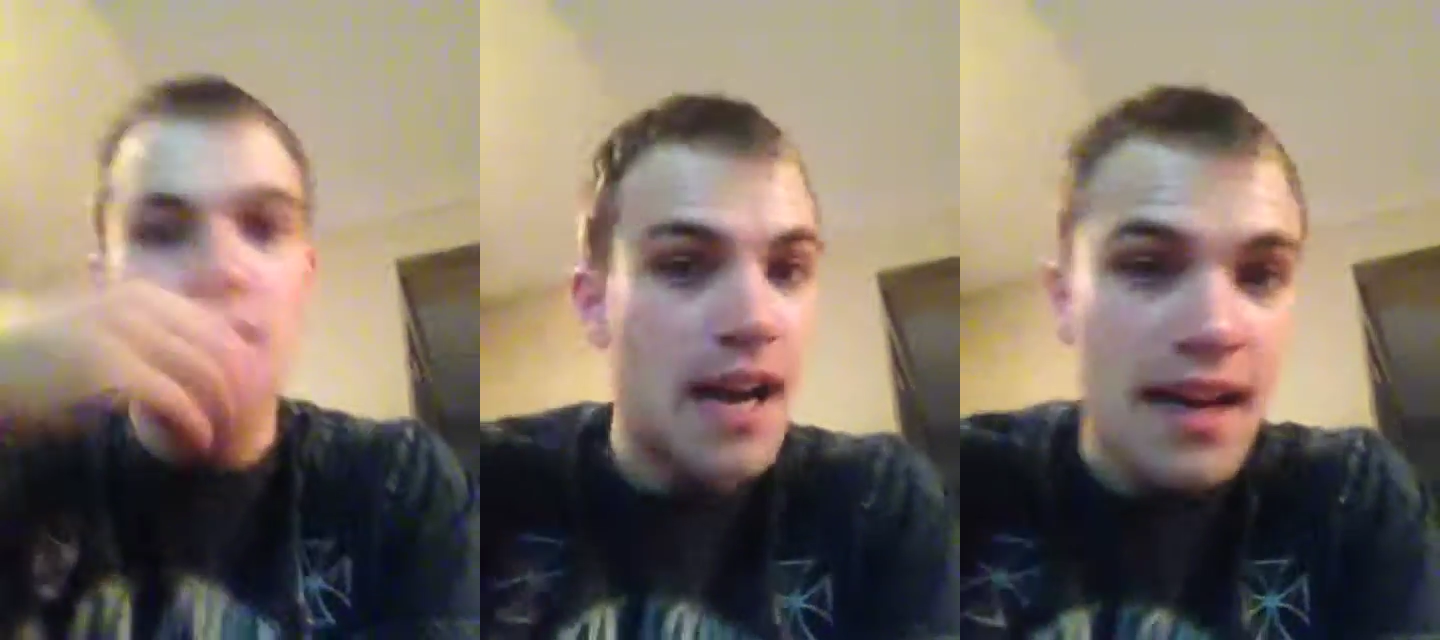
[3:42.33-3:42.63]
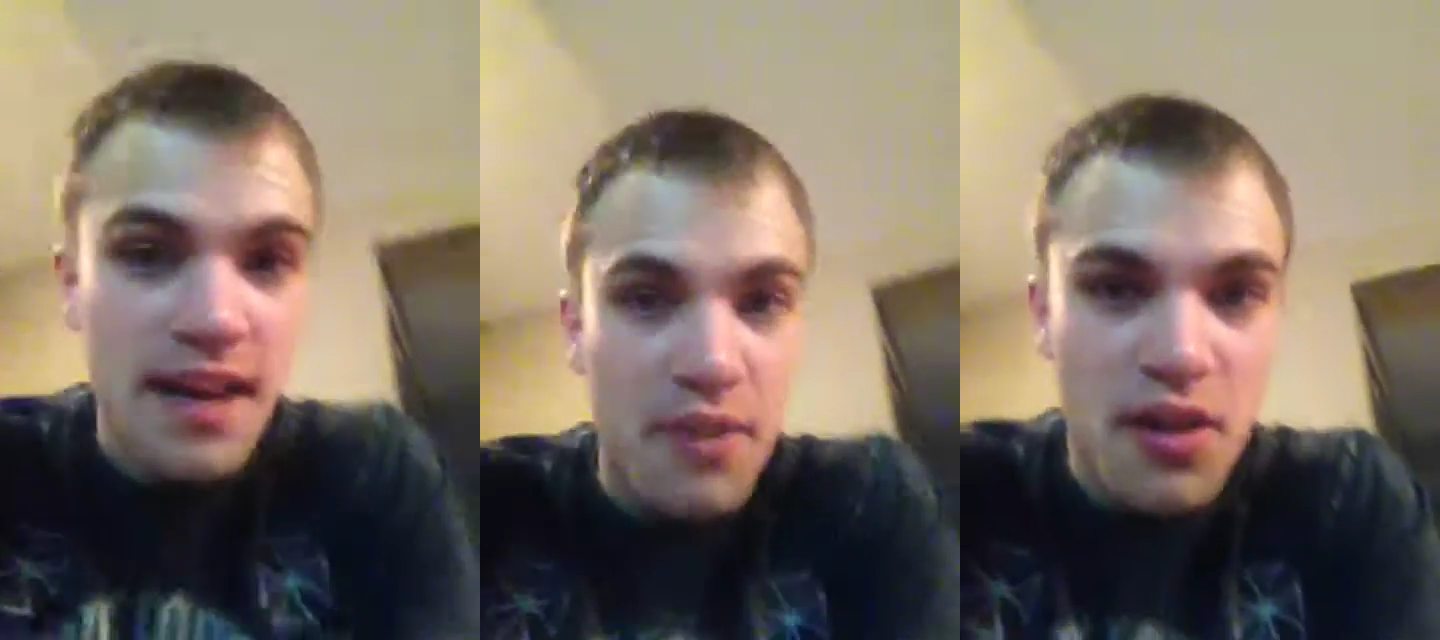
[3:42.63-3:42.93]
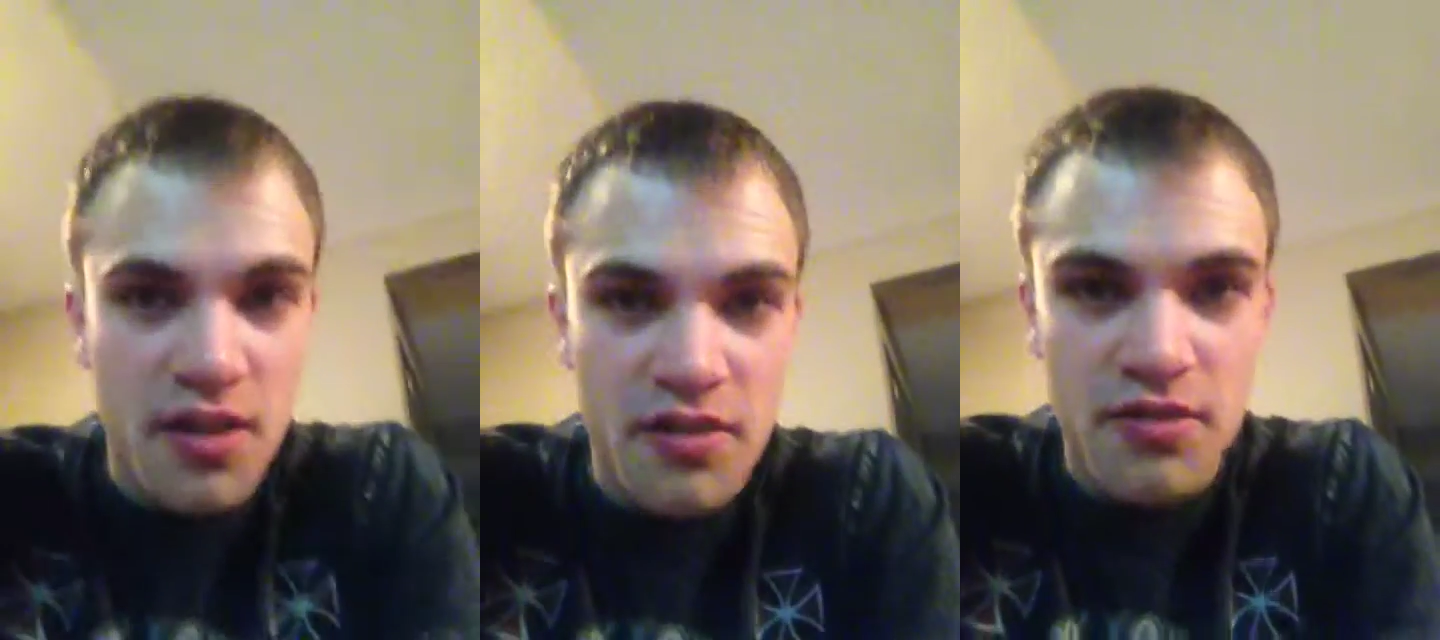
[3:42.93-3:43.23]
I never
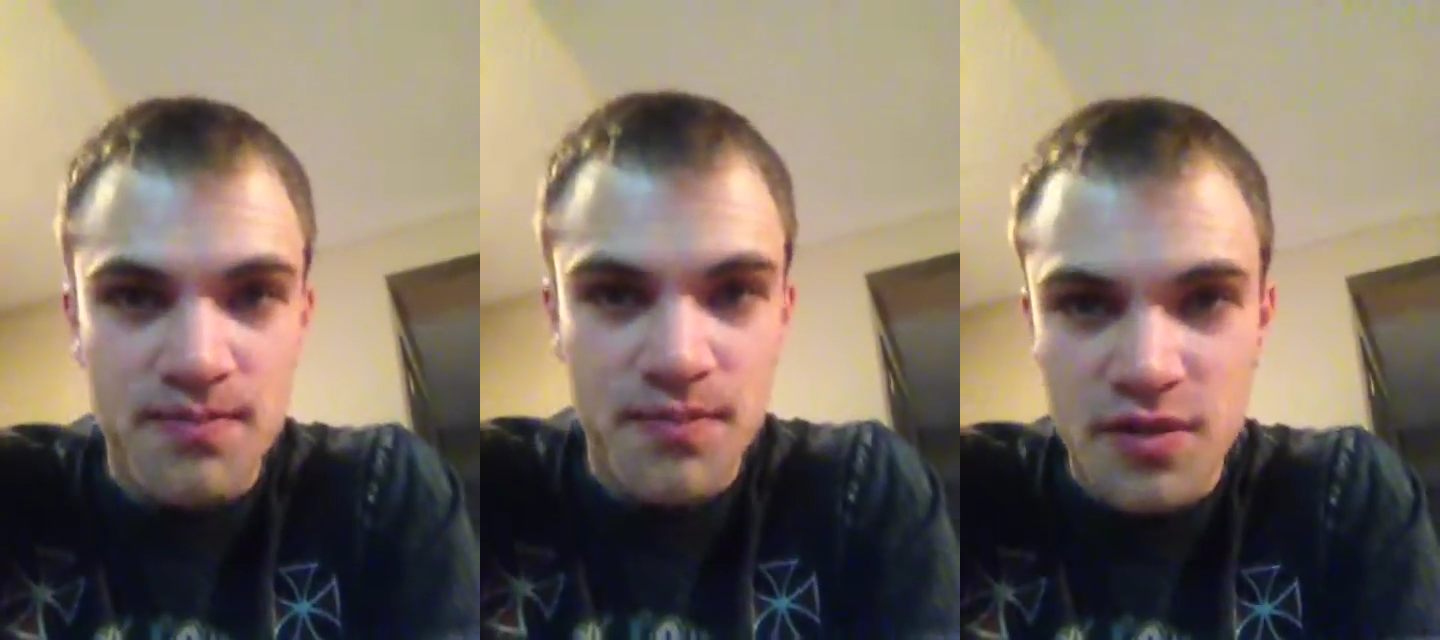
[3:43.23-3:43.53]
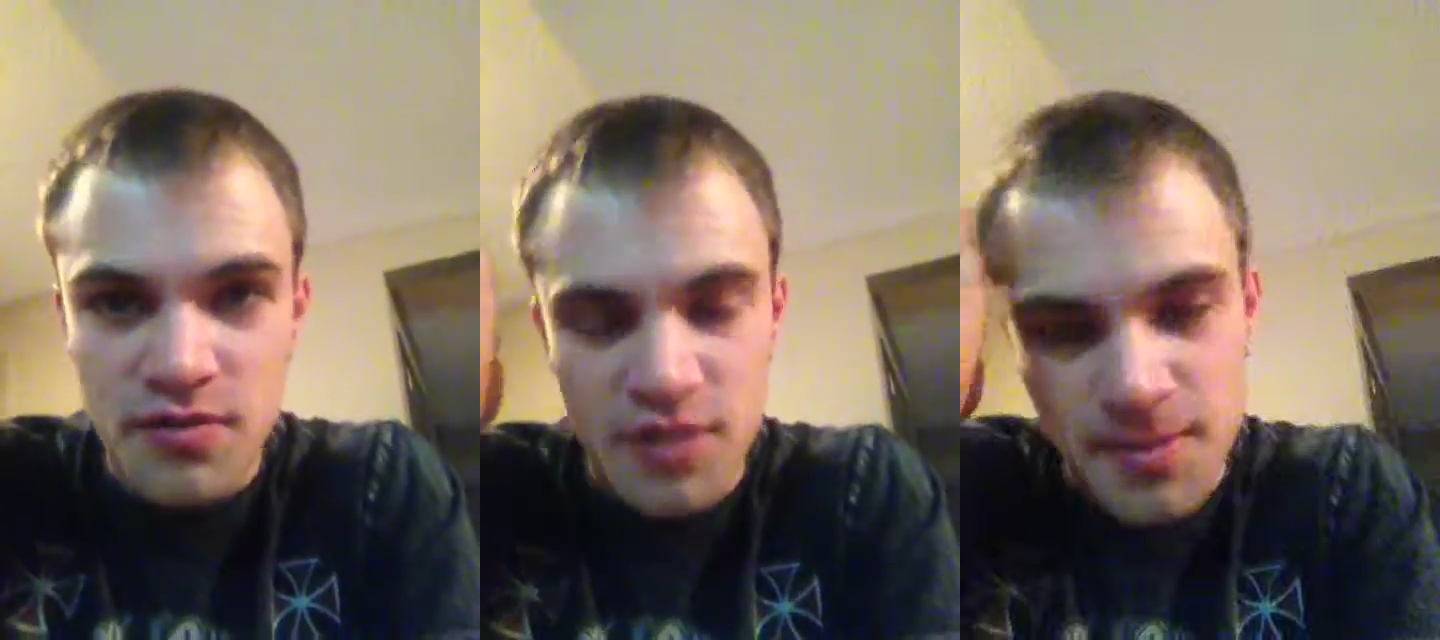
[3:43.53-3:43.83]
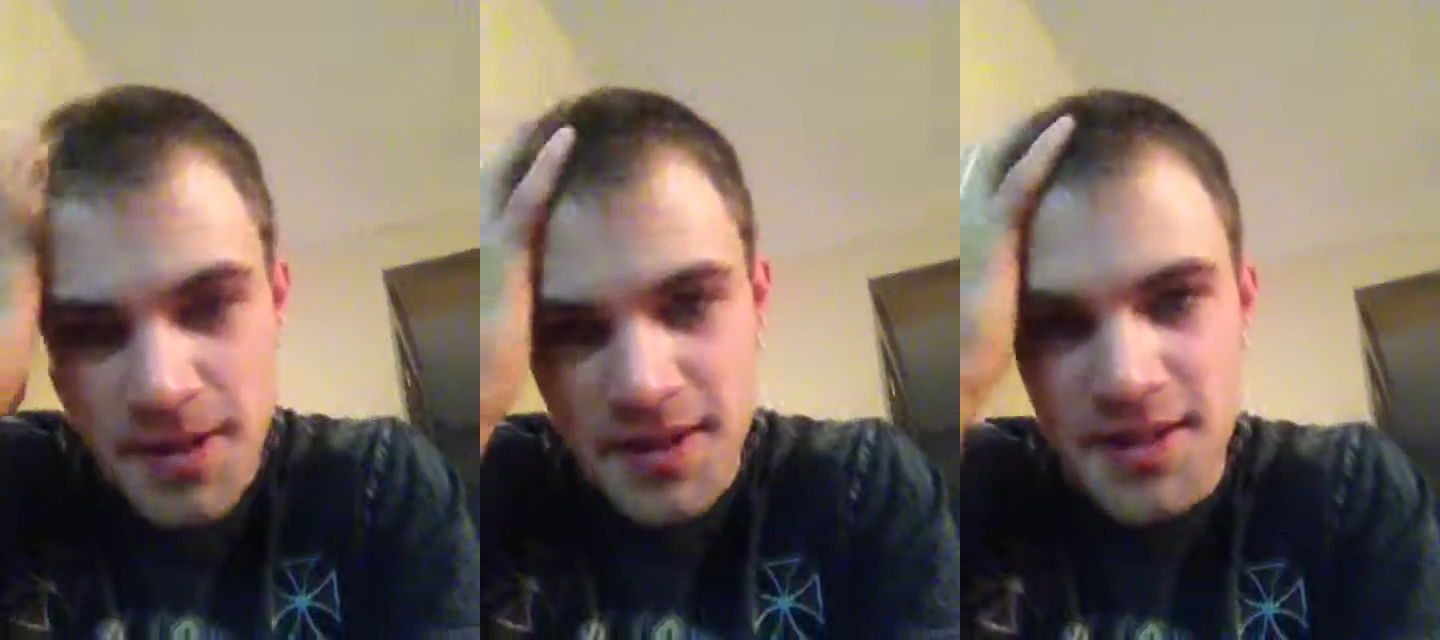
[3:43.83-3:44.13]
got a
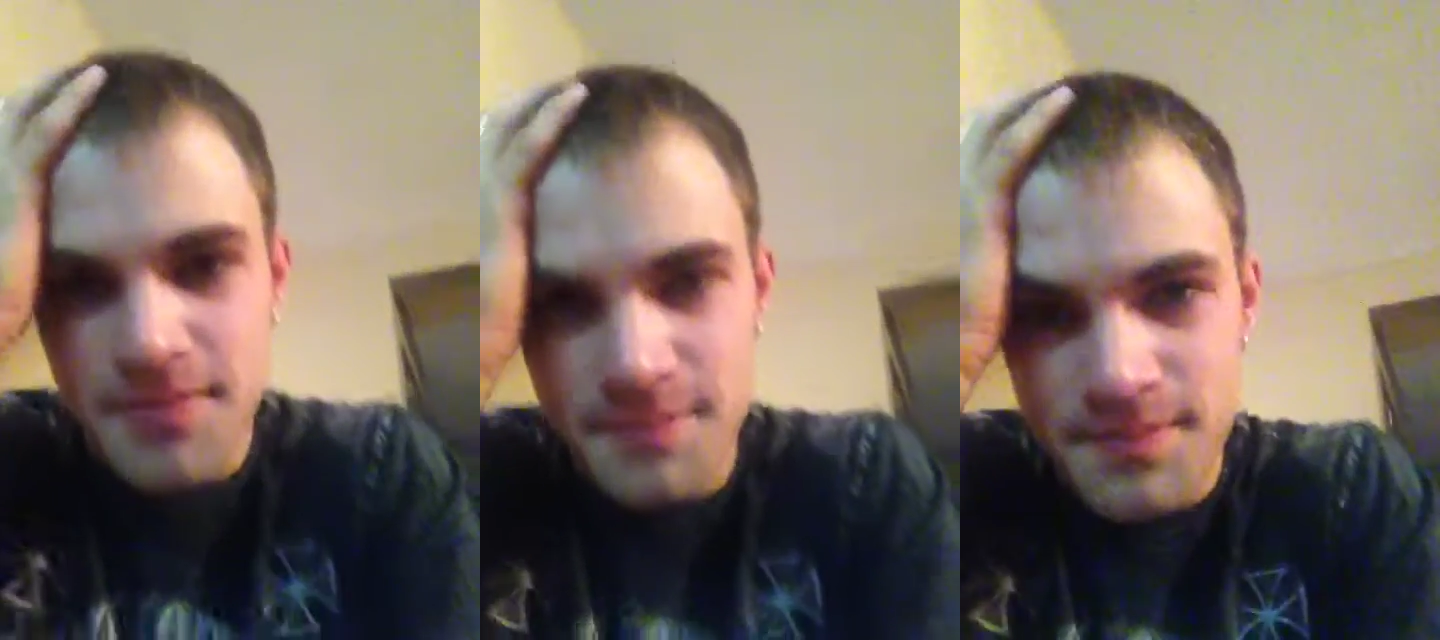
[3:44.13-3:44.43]
response.